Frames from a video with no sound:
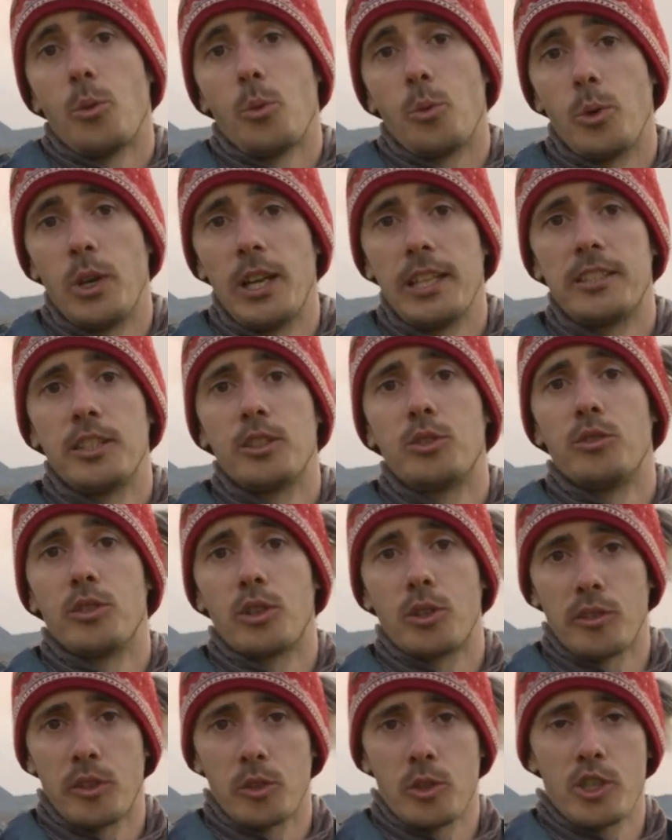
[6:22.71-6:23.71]
related to the
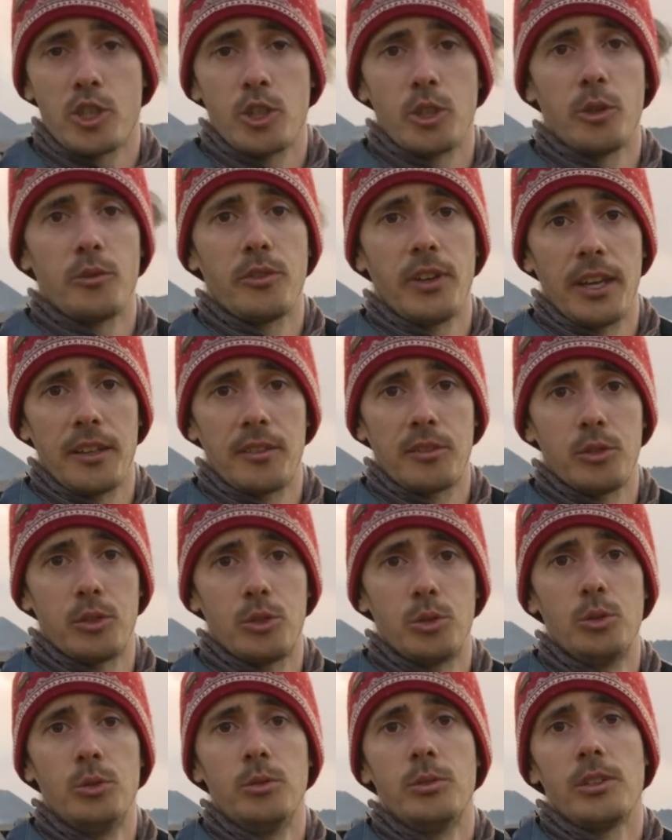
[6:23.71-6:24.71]
concentration of
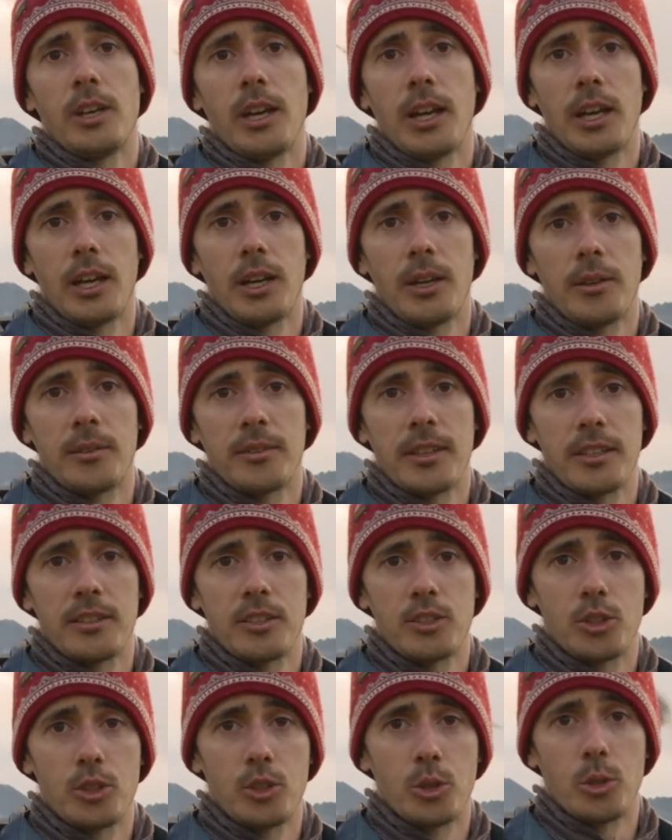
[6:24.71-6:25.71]
SO2
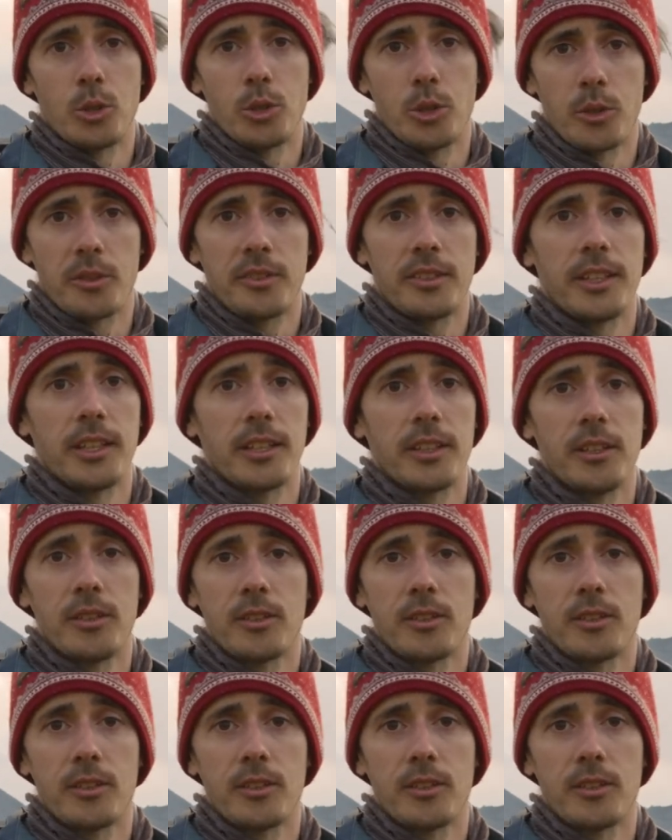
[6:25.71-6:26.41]
that you're seeing.